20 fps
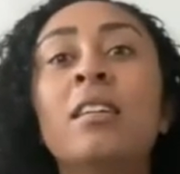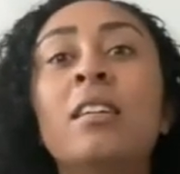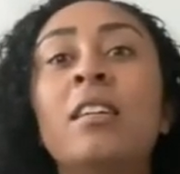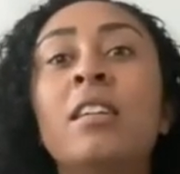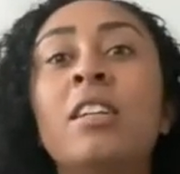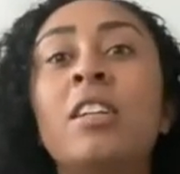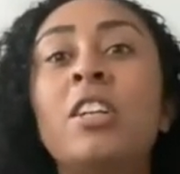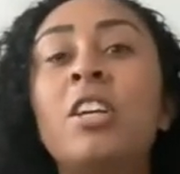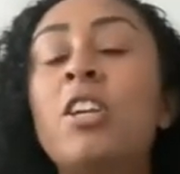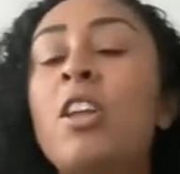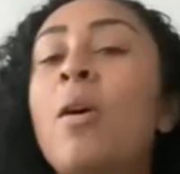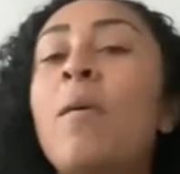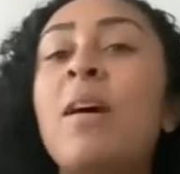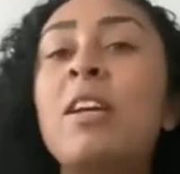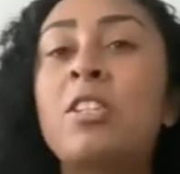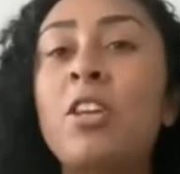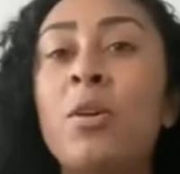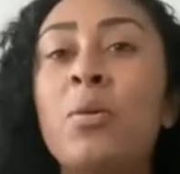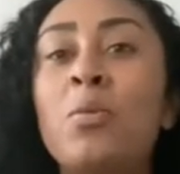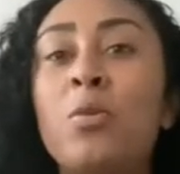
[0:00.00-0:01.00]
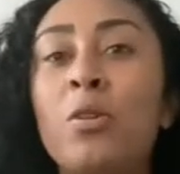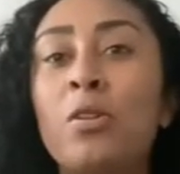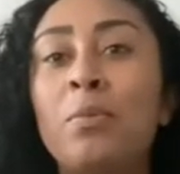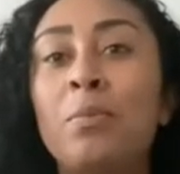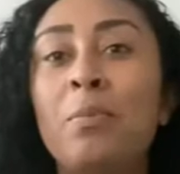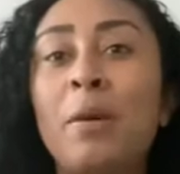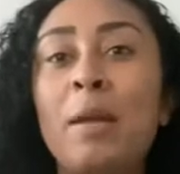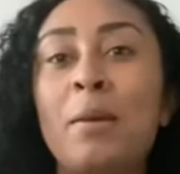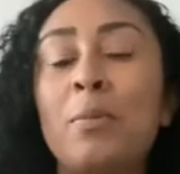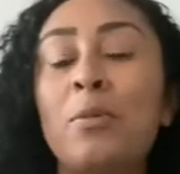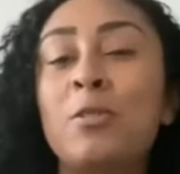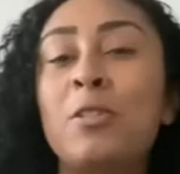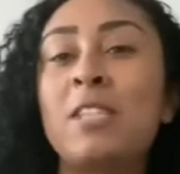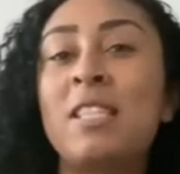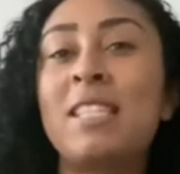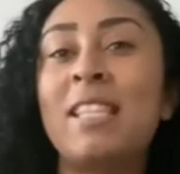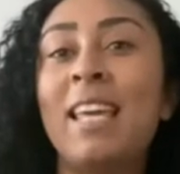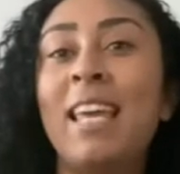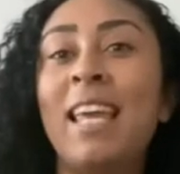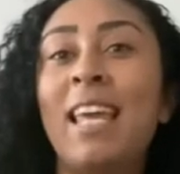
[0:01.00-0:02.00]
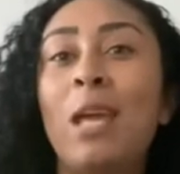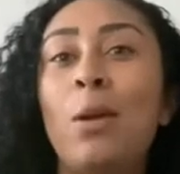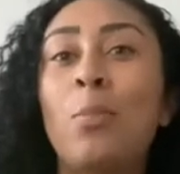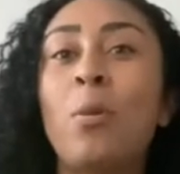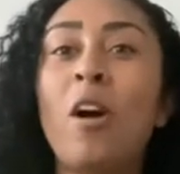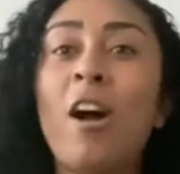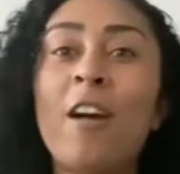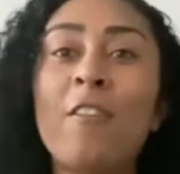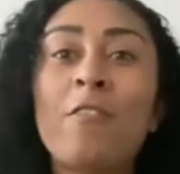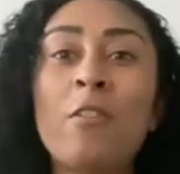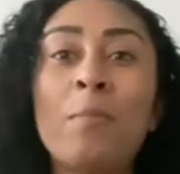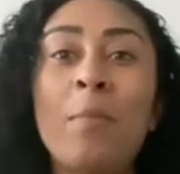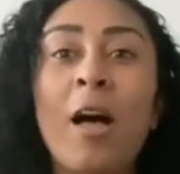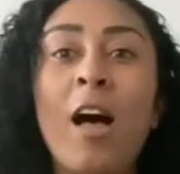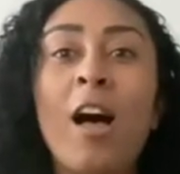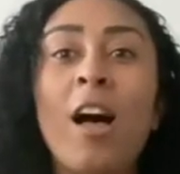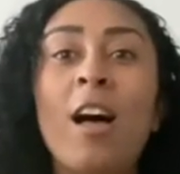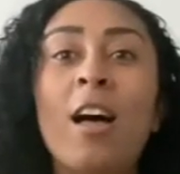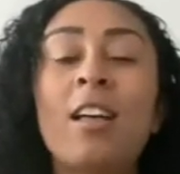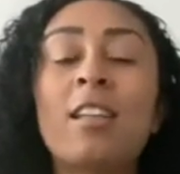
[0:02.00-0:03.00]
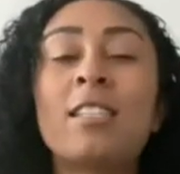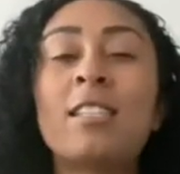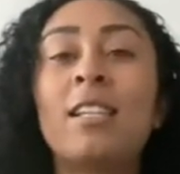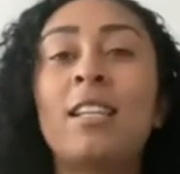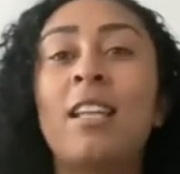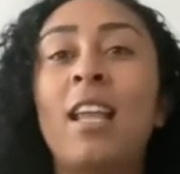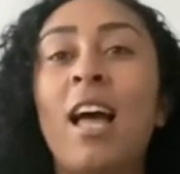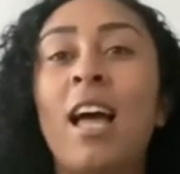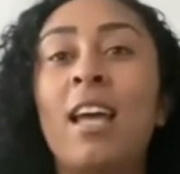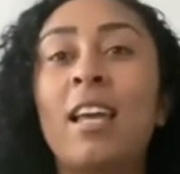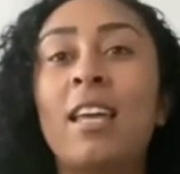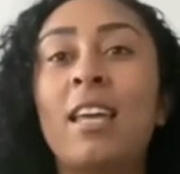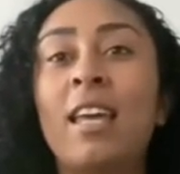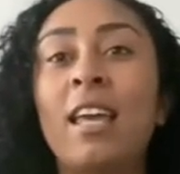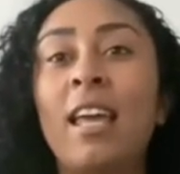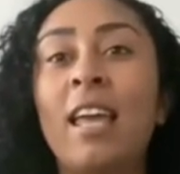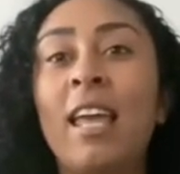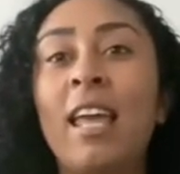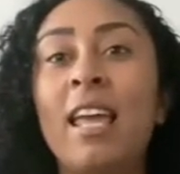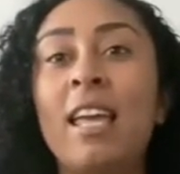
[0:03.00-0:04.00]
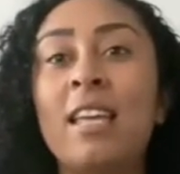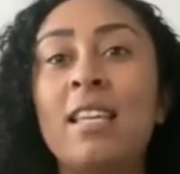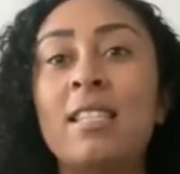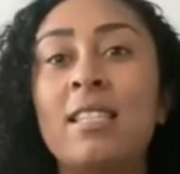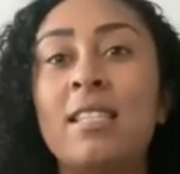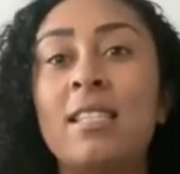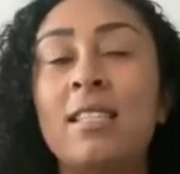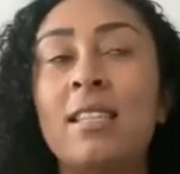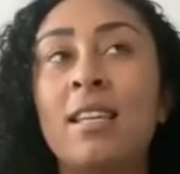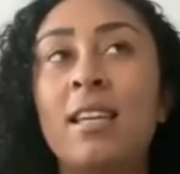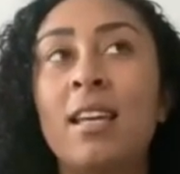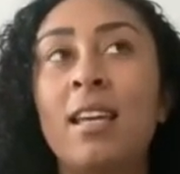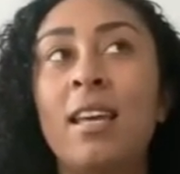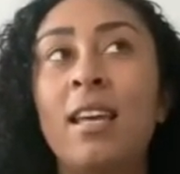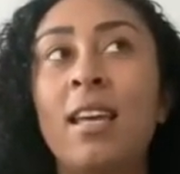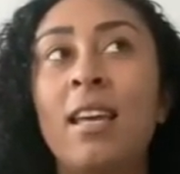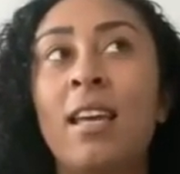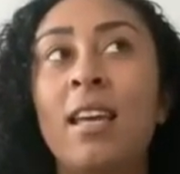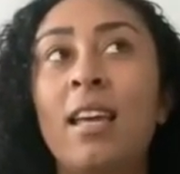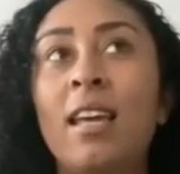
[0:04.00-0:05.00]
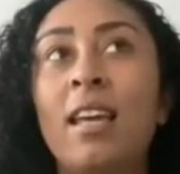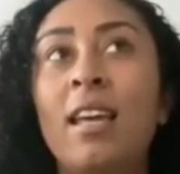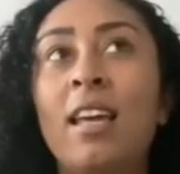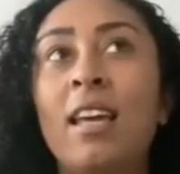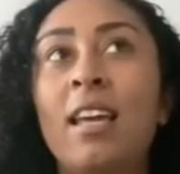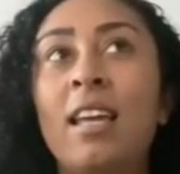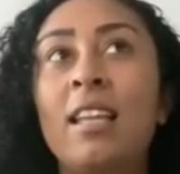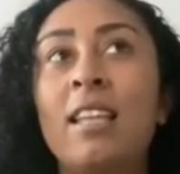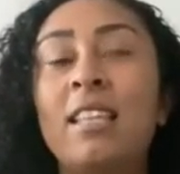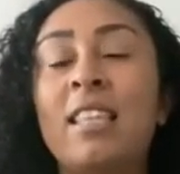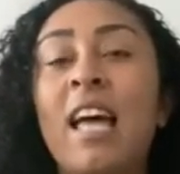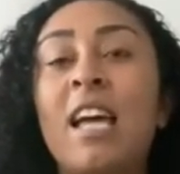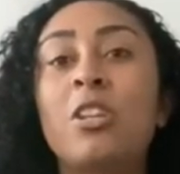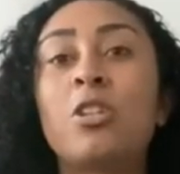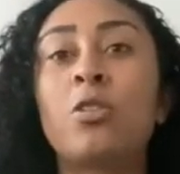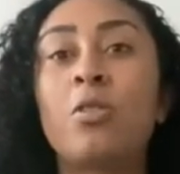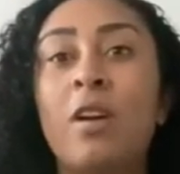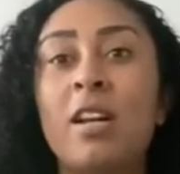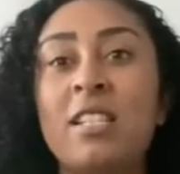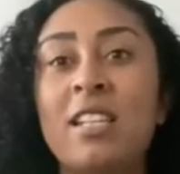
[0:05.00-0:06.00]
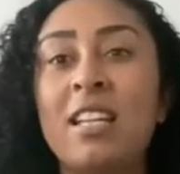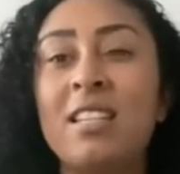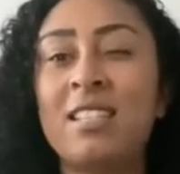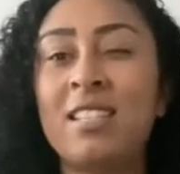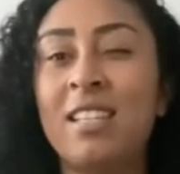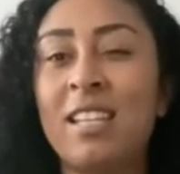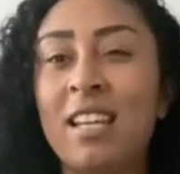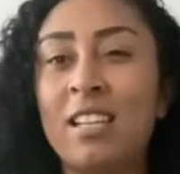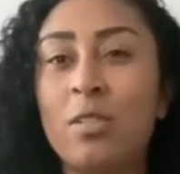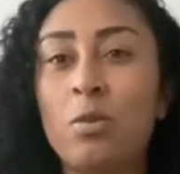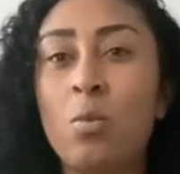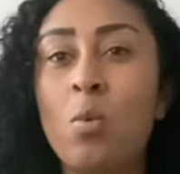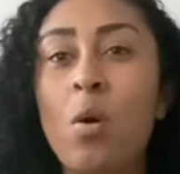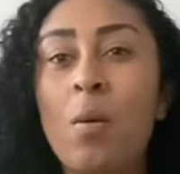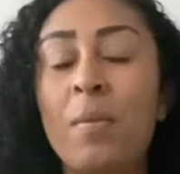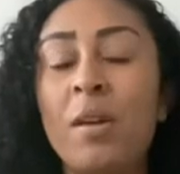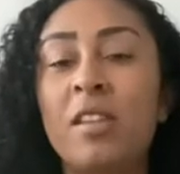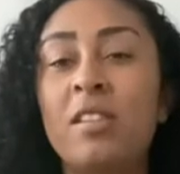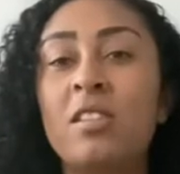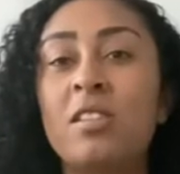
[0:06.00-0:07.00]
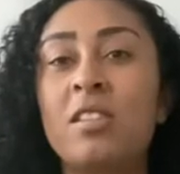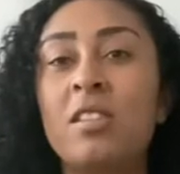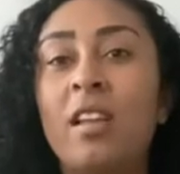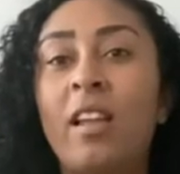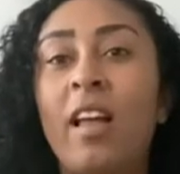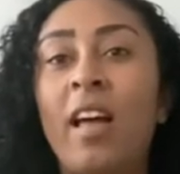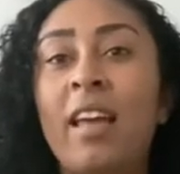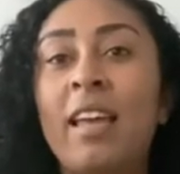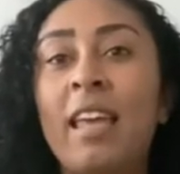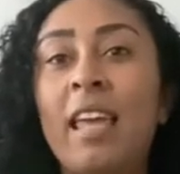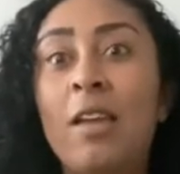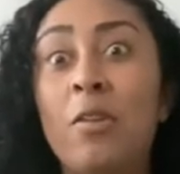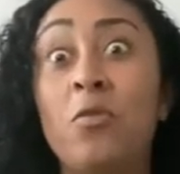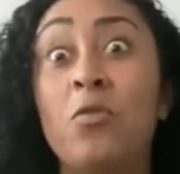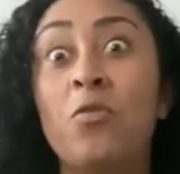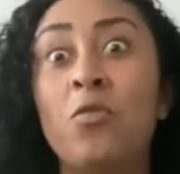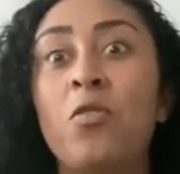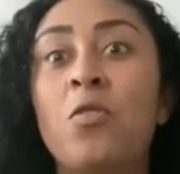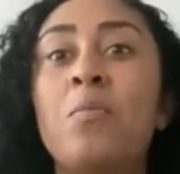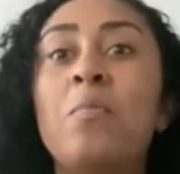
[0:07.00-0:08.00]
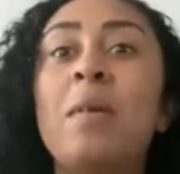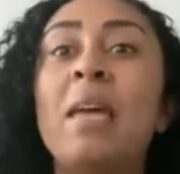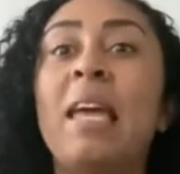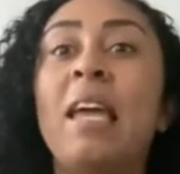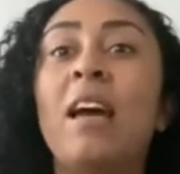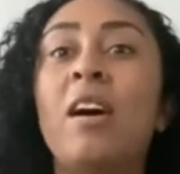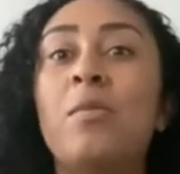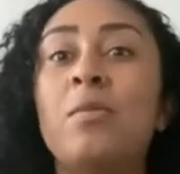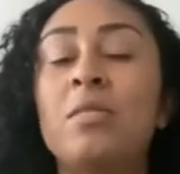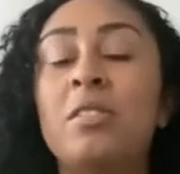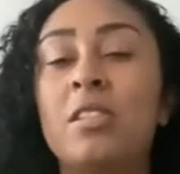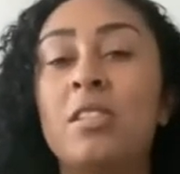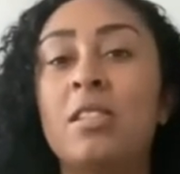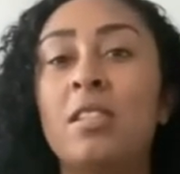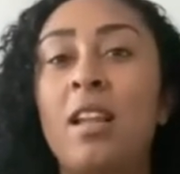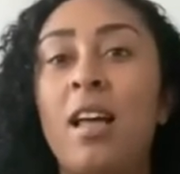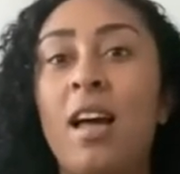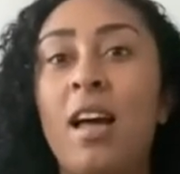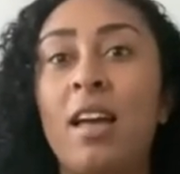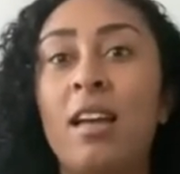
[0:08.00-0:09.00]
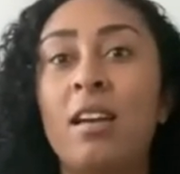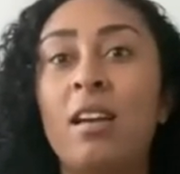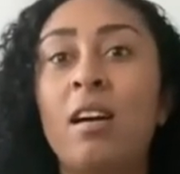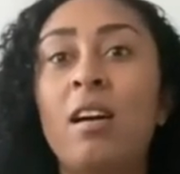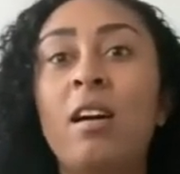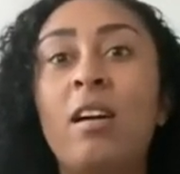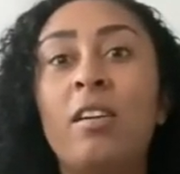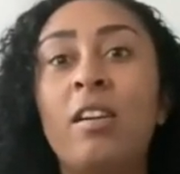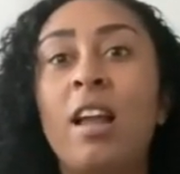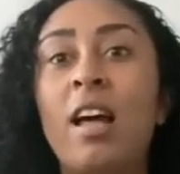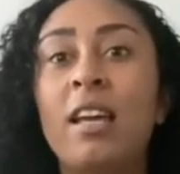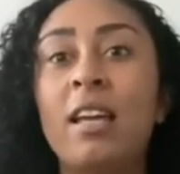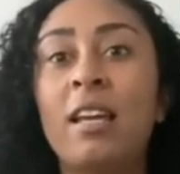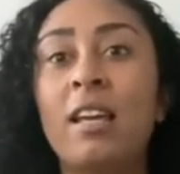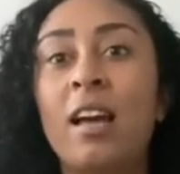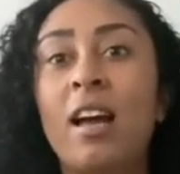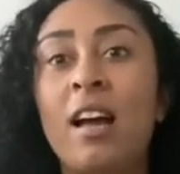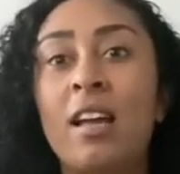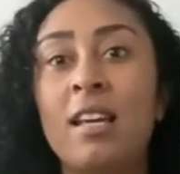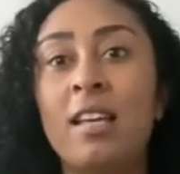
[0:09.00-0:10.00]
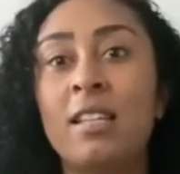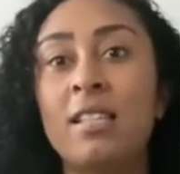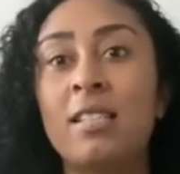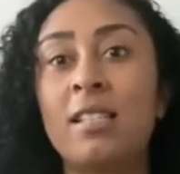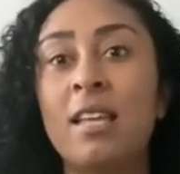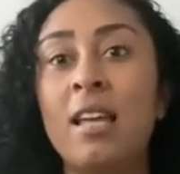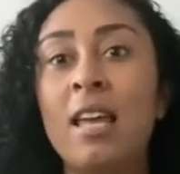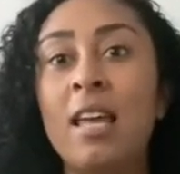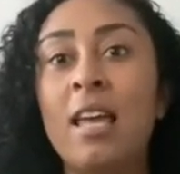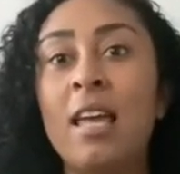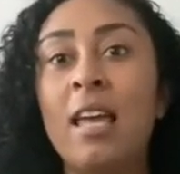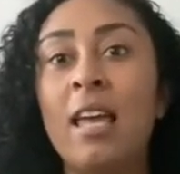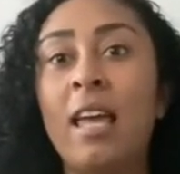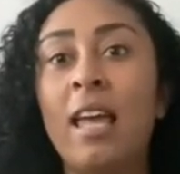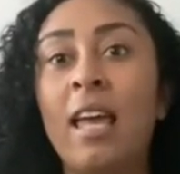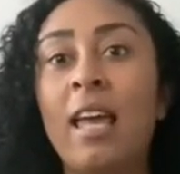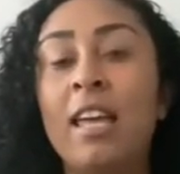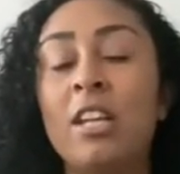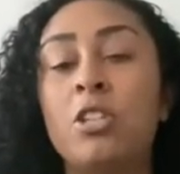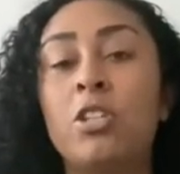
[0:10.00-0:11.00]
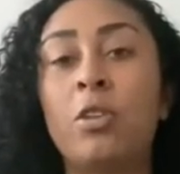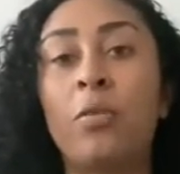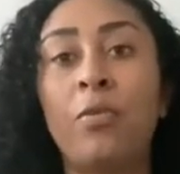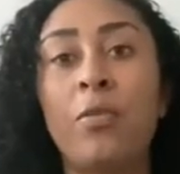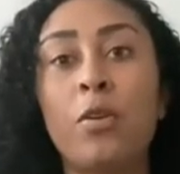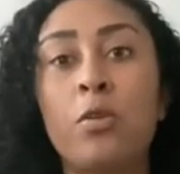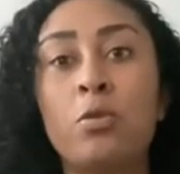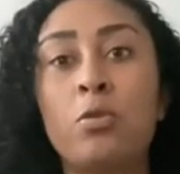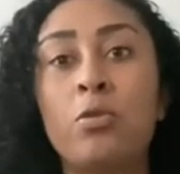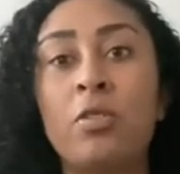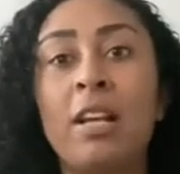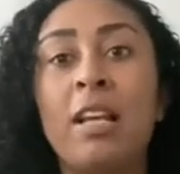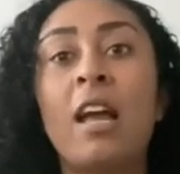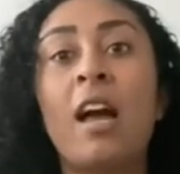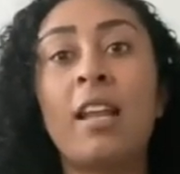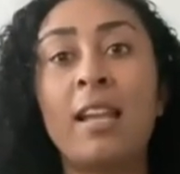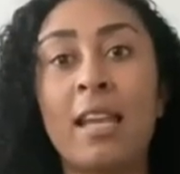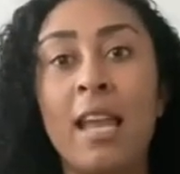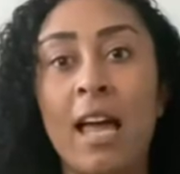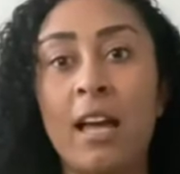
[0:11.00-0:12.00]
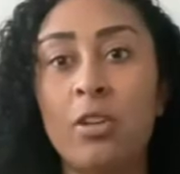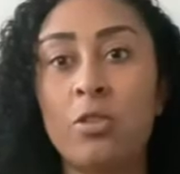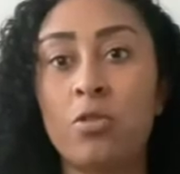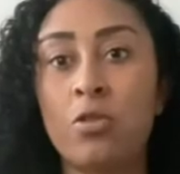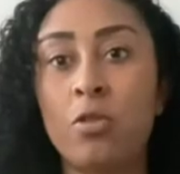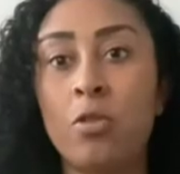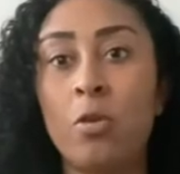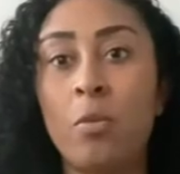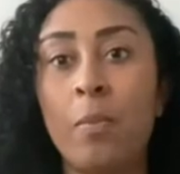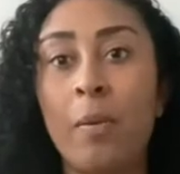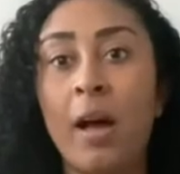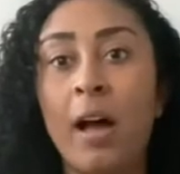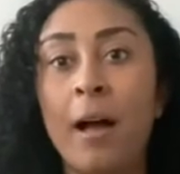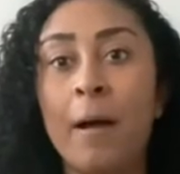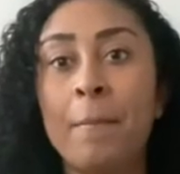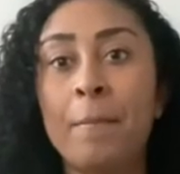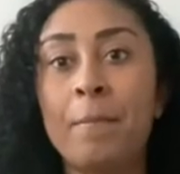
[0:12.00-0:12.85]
you know, I don't want people to see private parts, and like it is, that's your identity as a woman. So like, even for me, I was just like, oh, like it just feels really unnatural. But